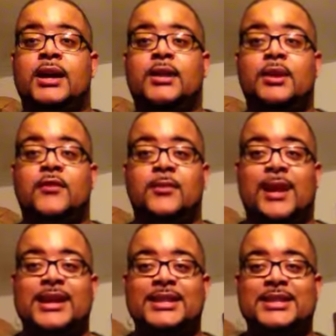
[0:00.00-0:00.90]
Hello
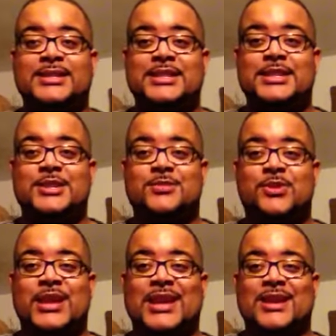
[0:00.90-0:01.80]
everybody, this is your
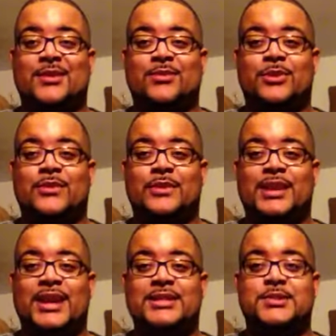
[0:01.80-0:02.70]
boy Kenneth Porter from the
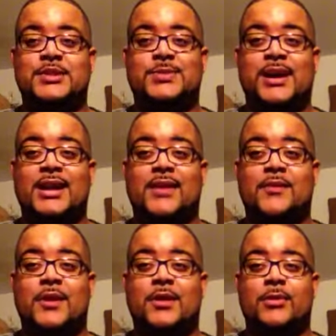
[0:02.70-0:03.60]
KTookes spot,
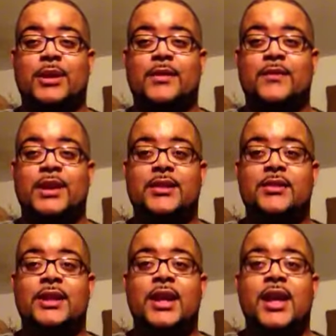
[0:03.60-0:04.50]
giving you all a brand new video.
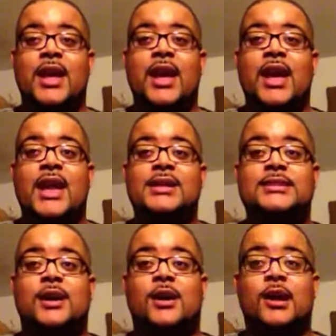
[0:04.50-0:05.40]
And
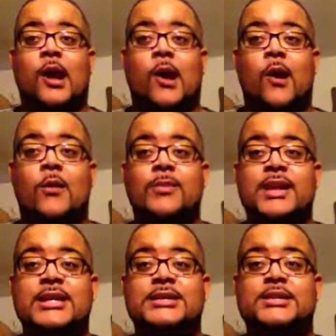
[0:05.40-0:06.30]
it's on
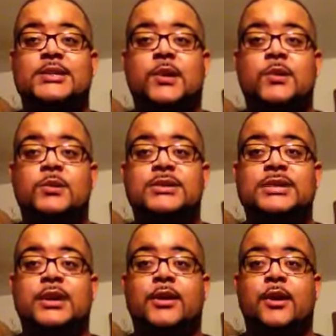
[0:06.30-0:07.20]
R&B soul
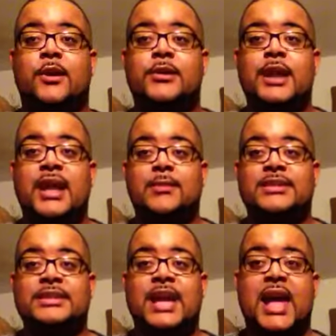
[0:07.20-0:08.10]
singer, her name
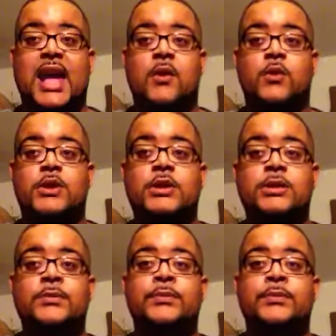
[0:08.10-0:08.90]
is Kheyra.